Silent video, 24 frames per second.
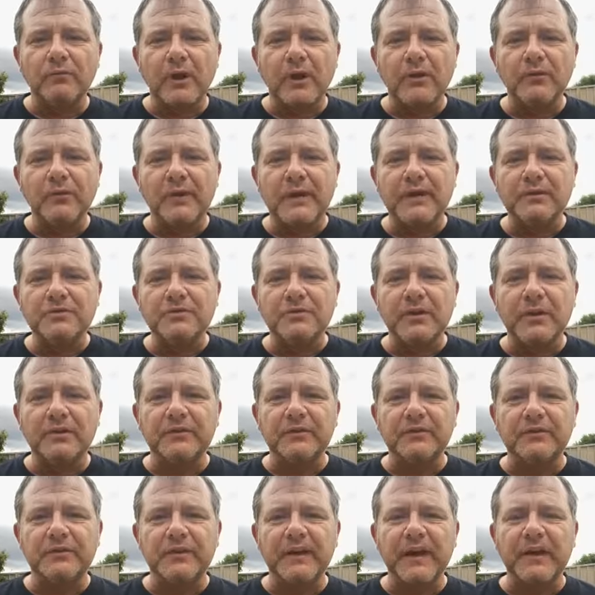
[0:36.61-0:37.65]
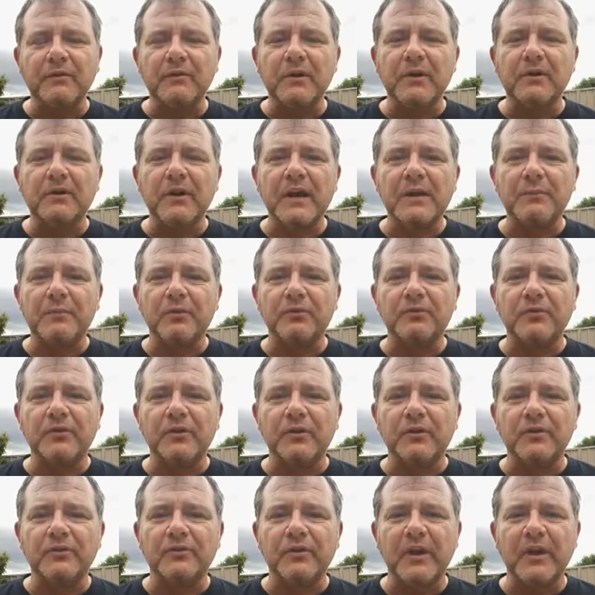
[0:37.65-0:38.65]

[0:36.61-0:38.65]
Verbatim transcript: Rotary instructors and that, we were able to,